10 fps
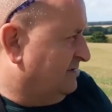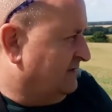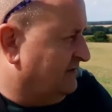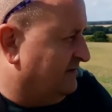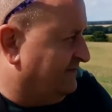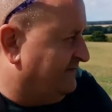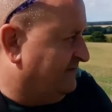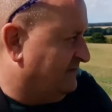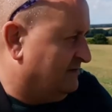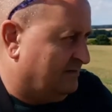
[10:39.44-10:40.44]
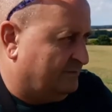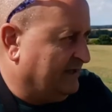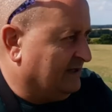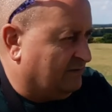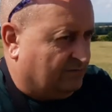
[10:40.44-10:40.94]
of
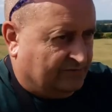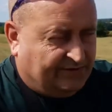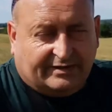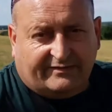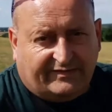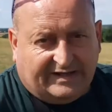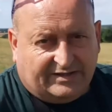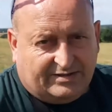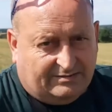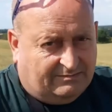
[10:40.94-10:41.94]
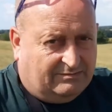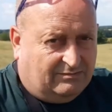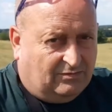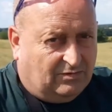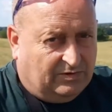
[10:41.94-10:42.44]
beetles that affect
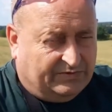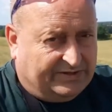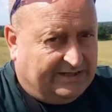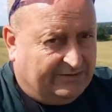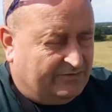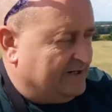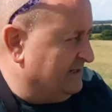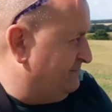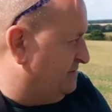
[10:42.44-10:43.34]
oilseed rape